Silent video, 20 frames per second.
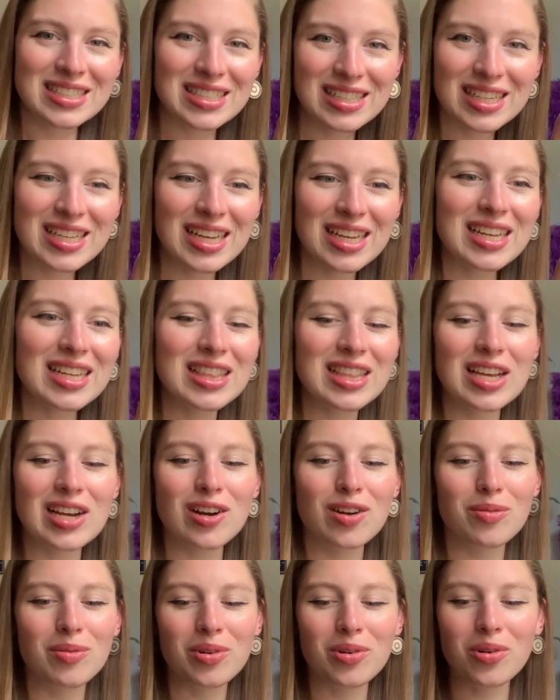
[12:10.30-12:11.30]
get in
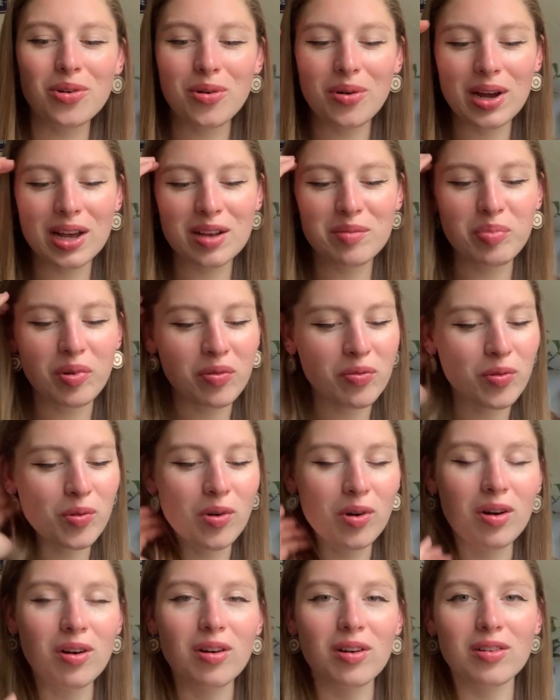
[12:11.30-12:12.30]
there real quick
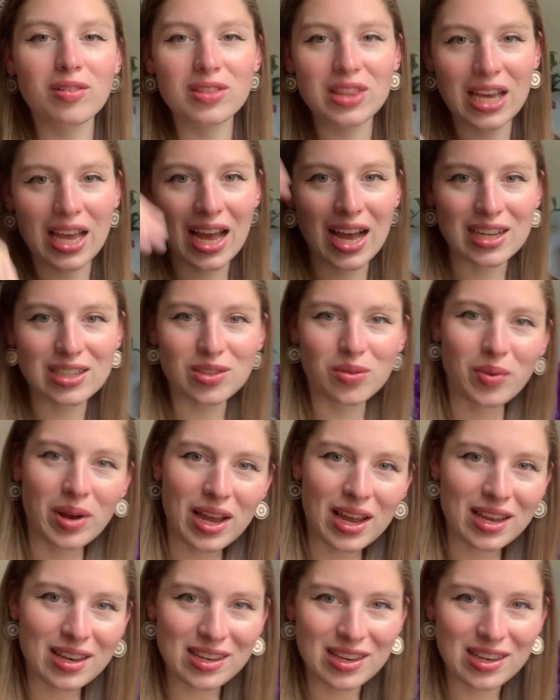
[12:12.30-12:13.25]
before they had to wait,